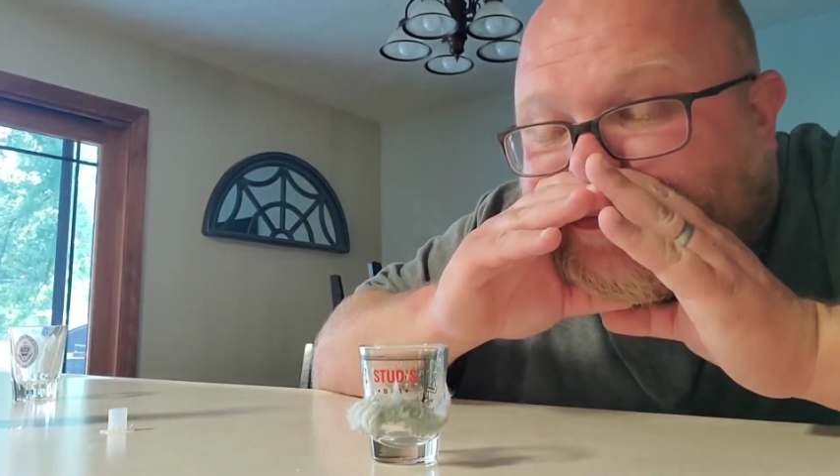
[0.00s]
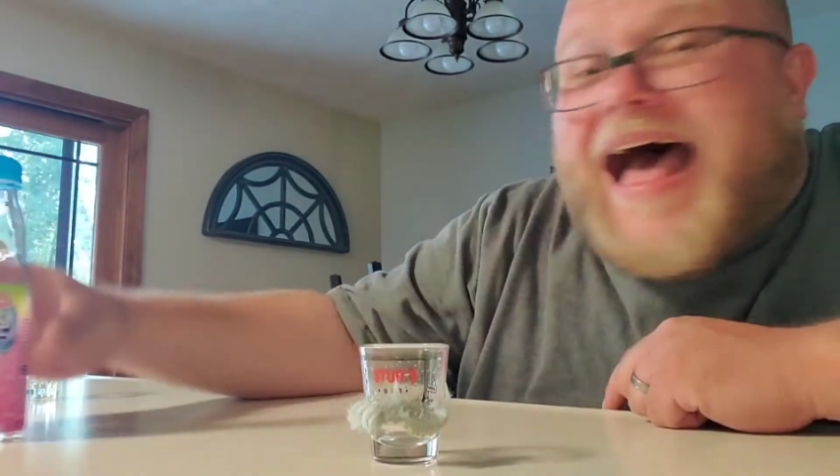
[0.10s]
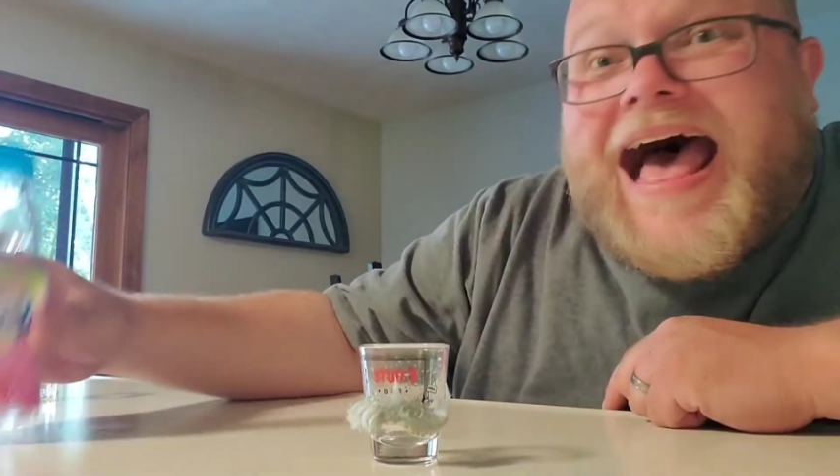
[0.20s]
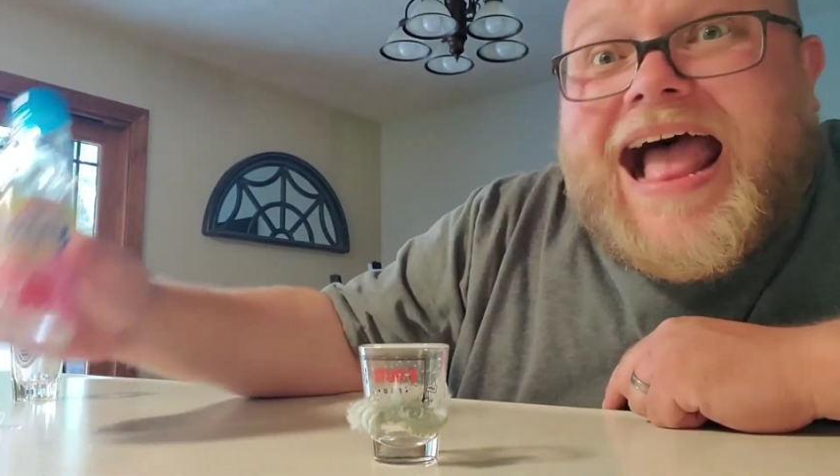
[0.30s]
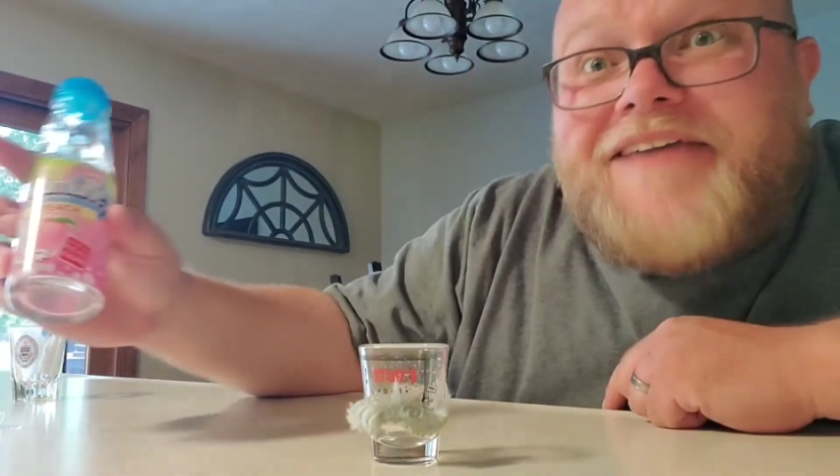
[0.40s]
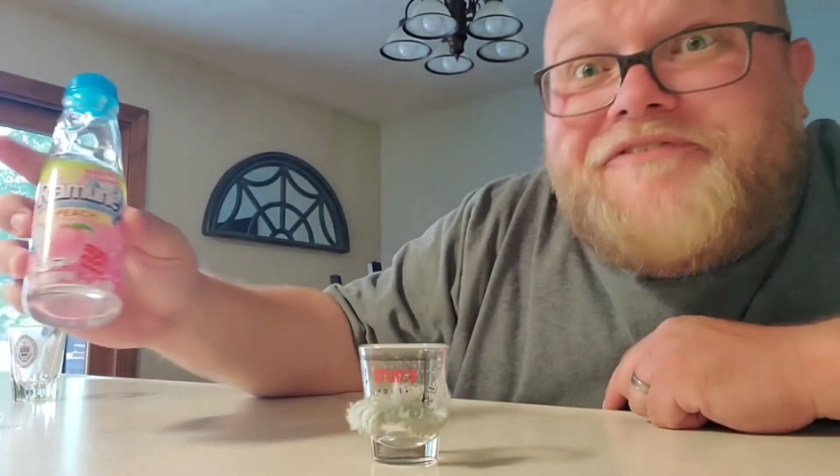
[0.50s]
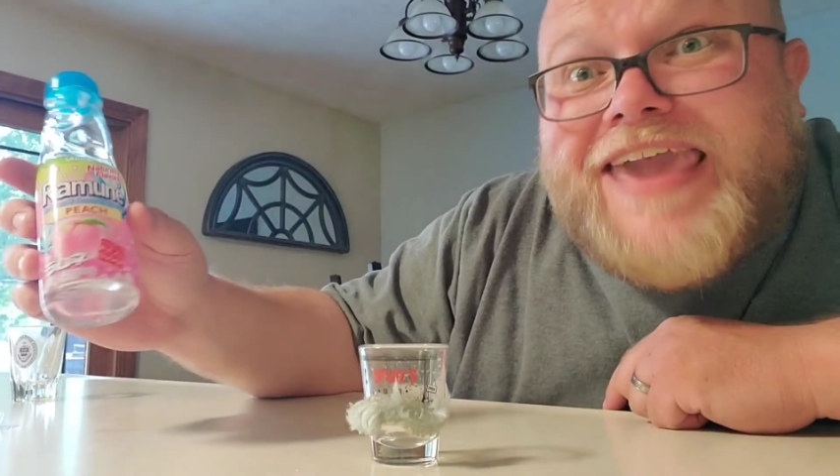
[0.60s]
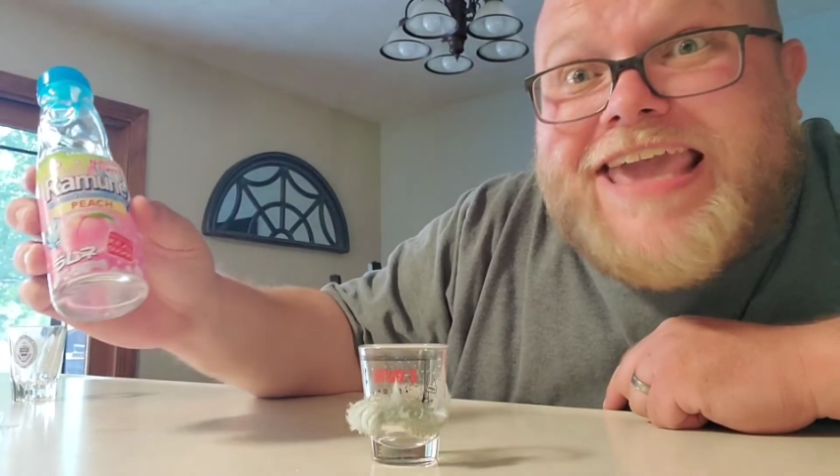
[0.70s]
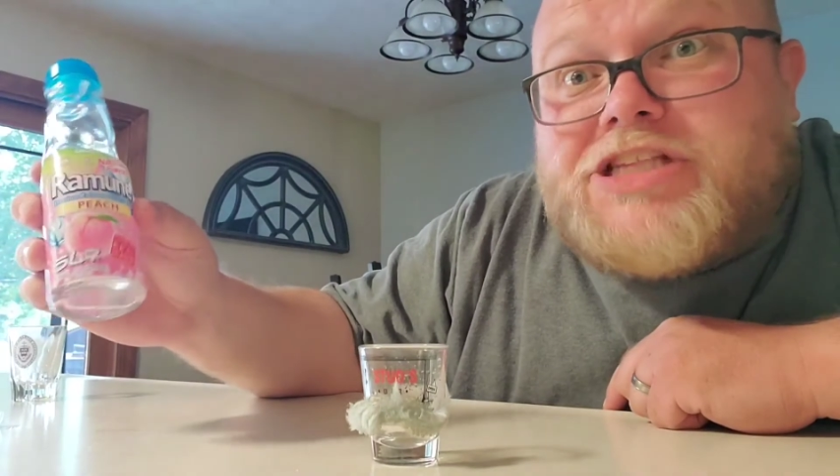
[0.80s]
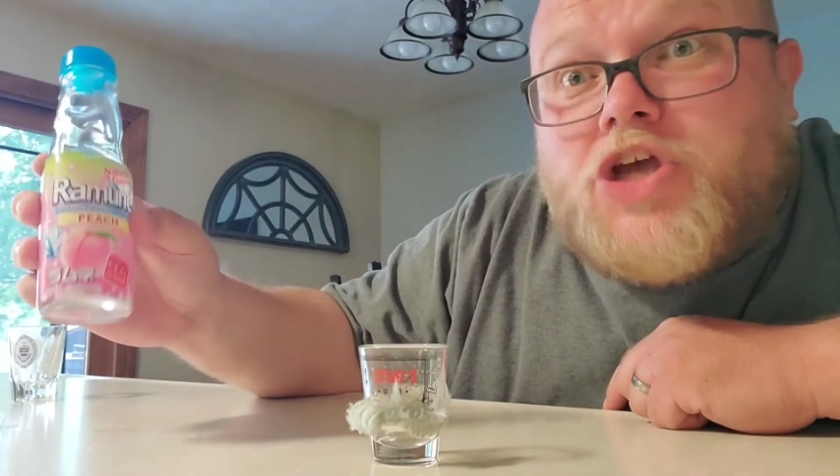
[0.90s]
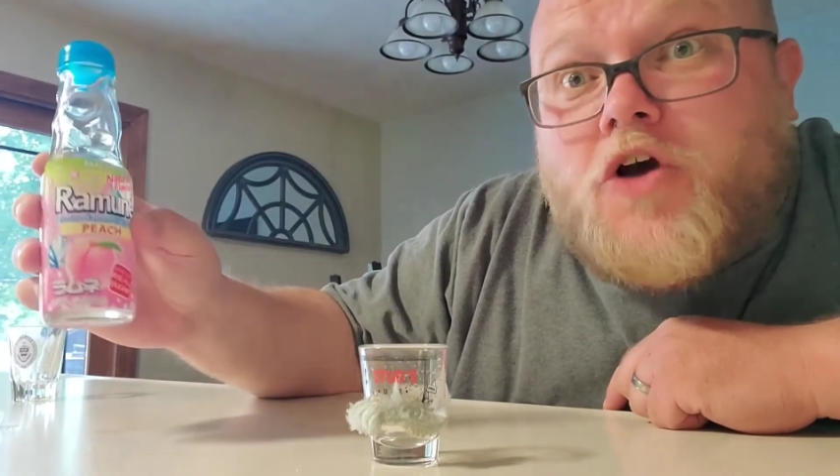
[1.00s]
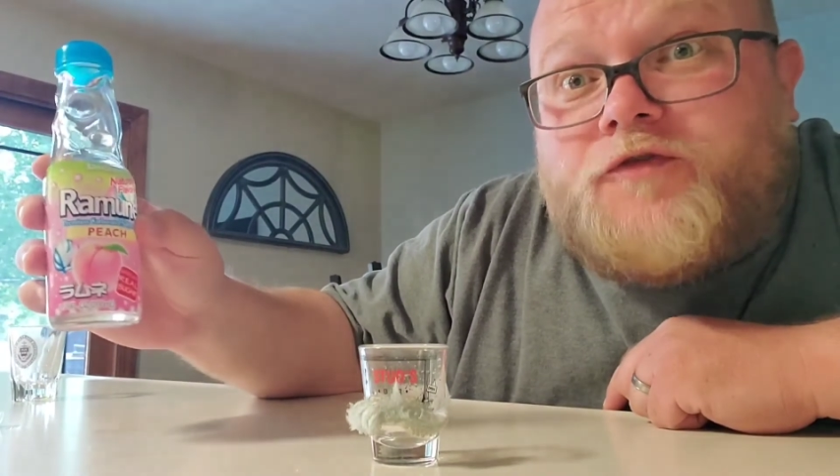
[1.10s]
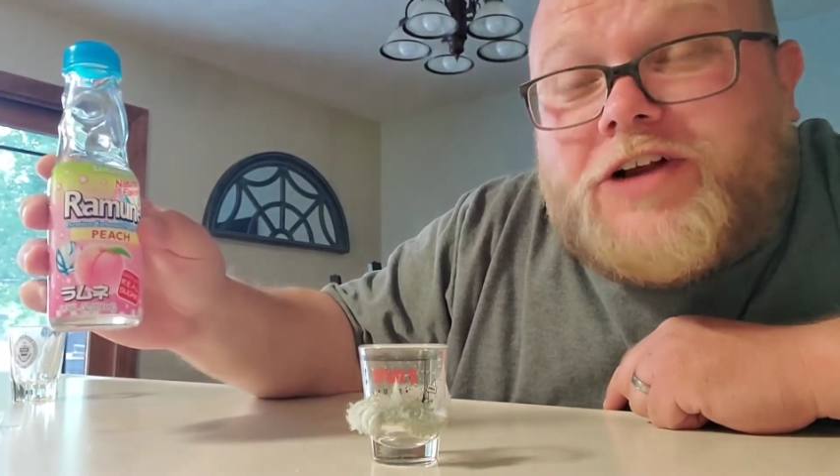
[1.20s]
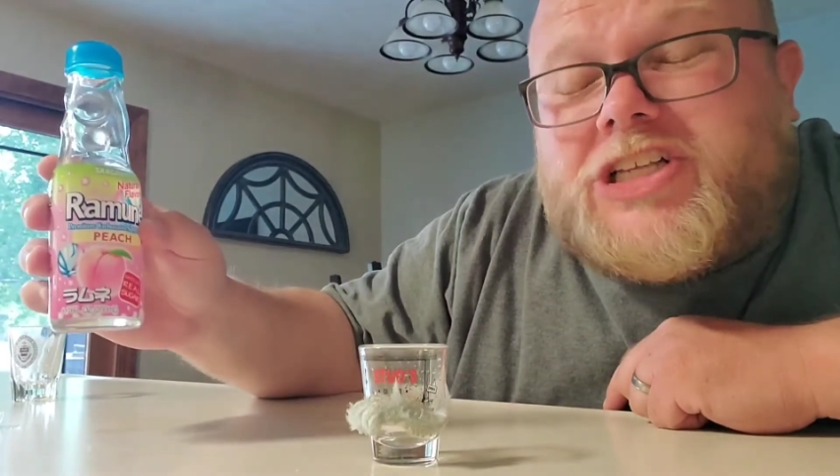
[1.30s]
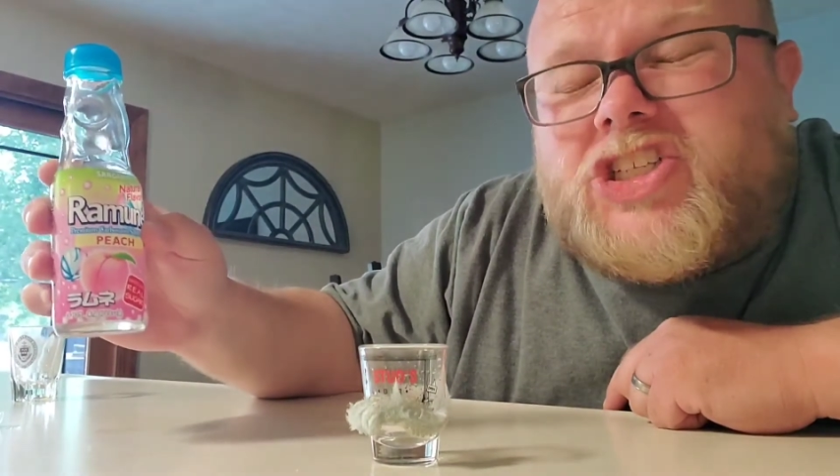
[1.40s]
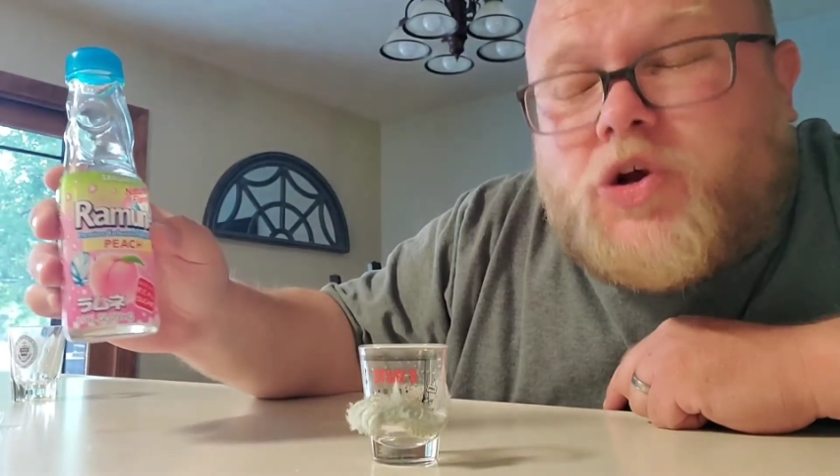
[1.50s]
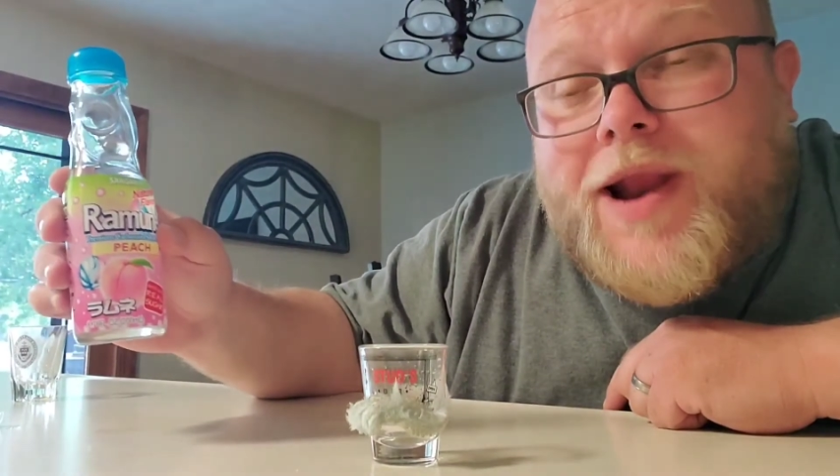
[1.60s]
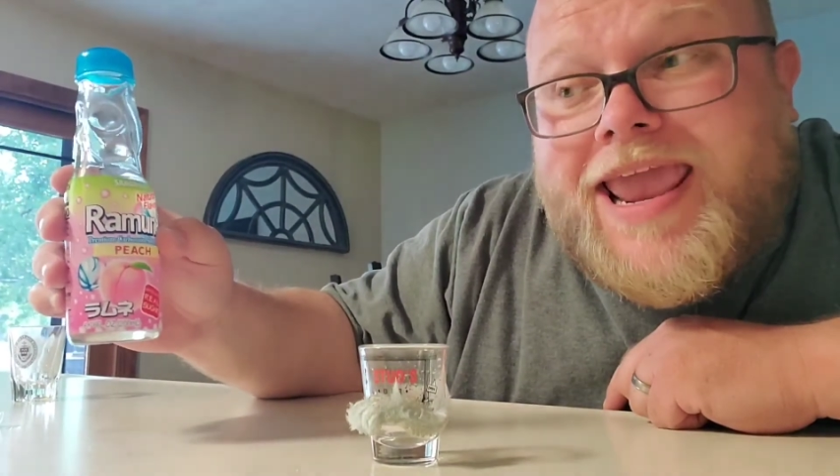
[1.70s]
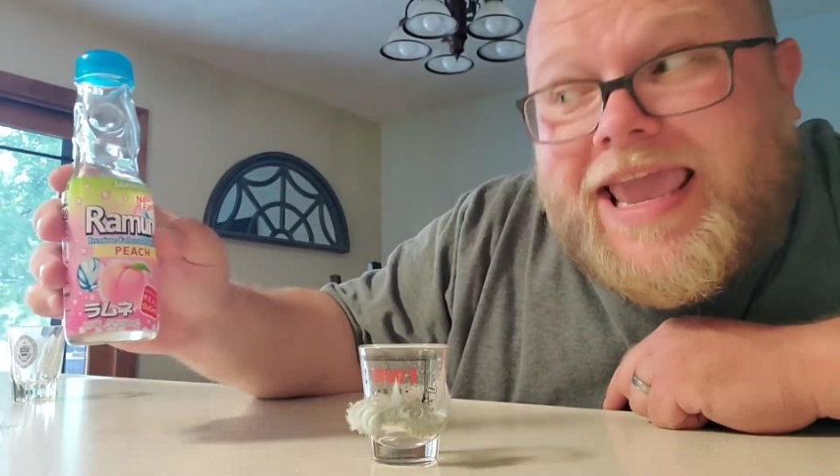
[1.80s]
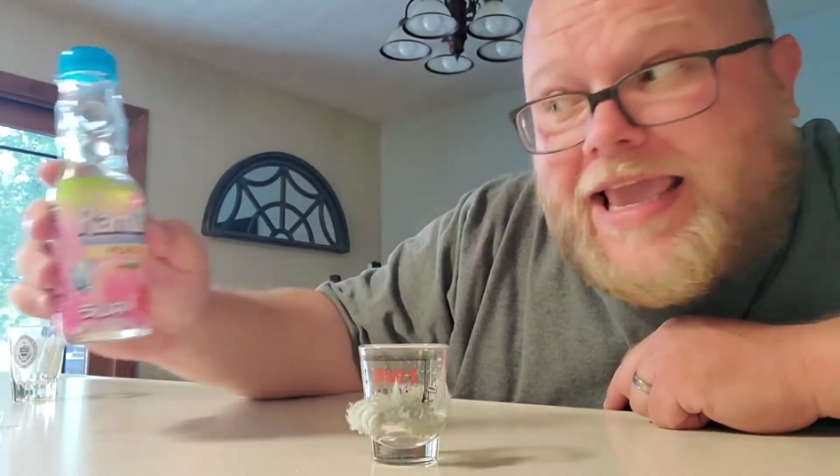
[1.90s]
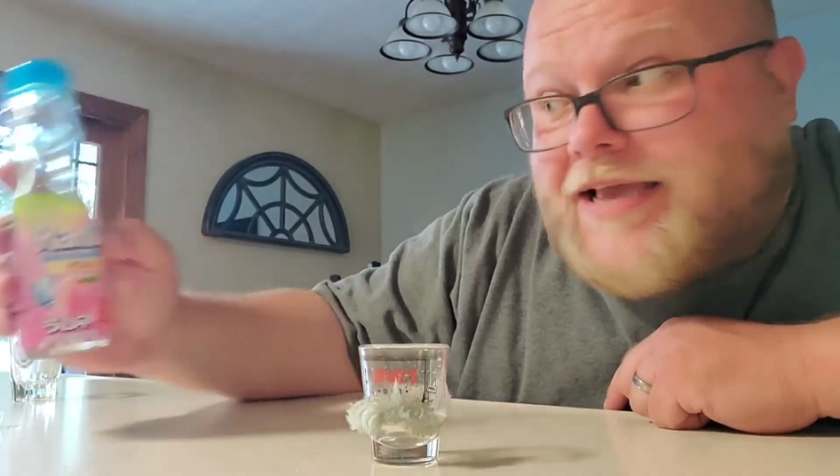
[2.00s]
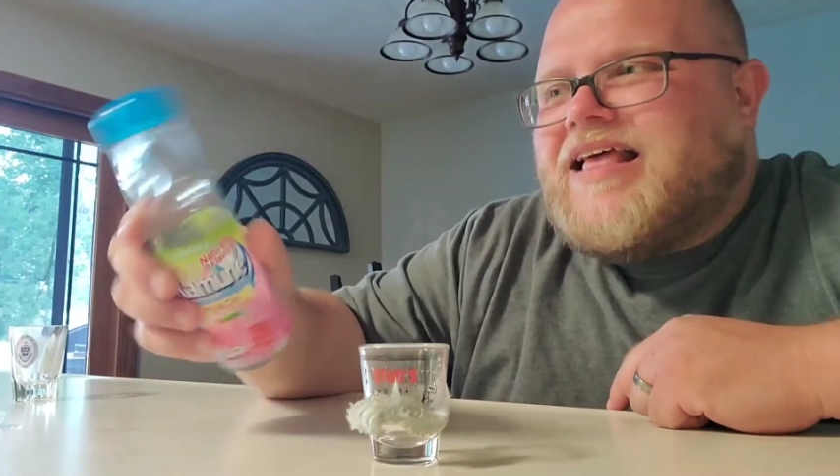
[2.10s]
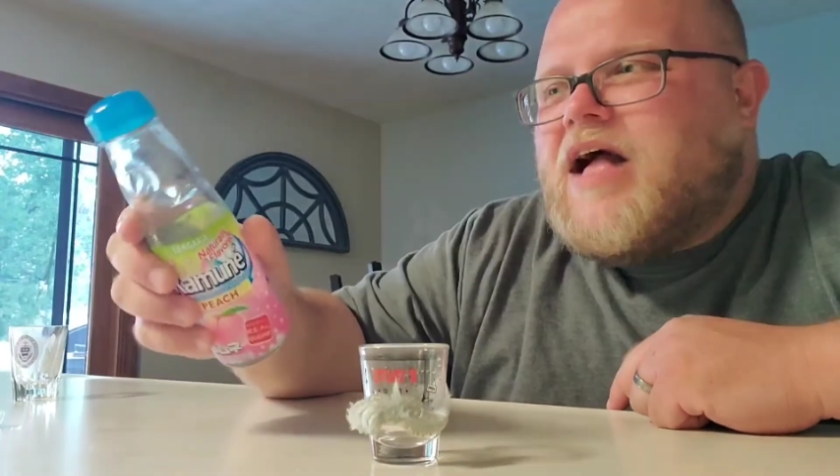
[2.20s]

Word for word: Hy-Vee, two for three.